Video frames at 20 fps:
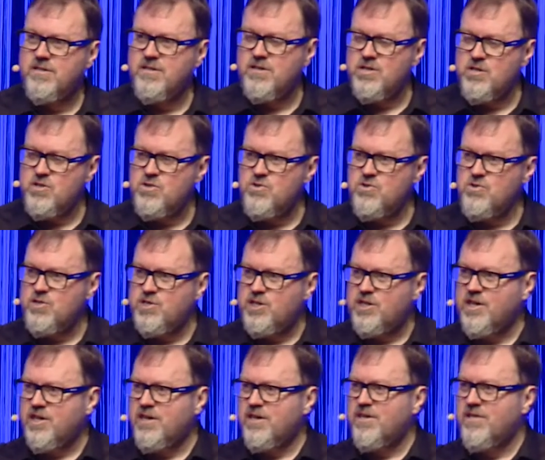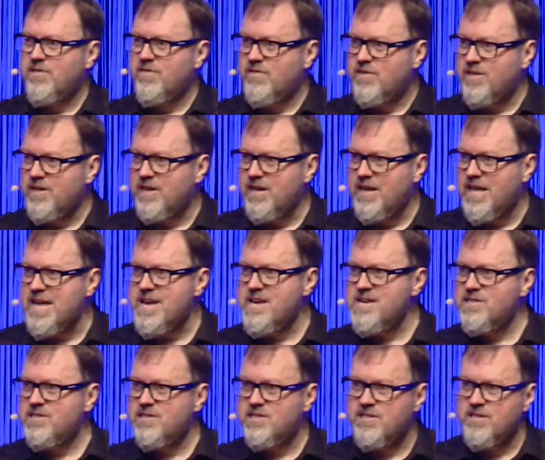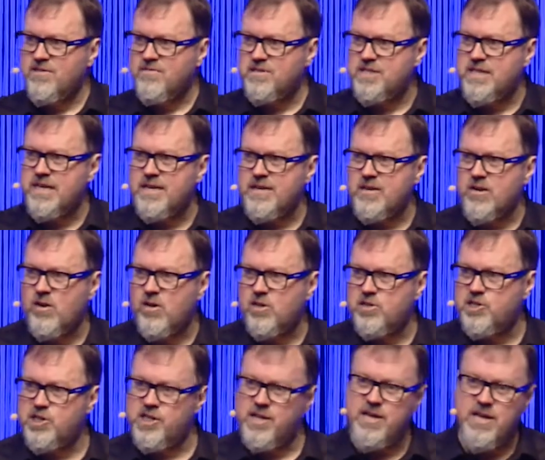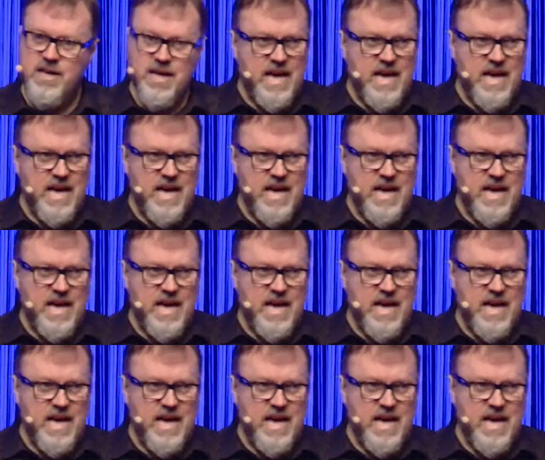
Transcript: using the latest of technology?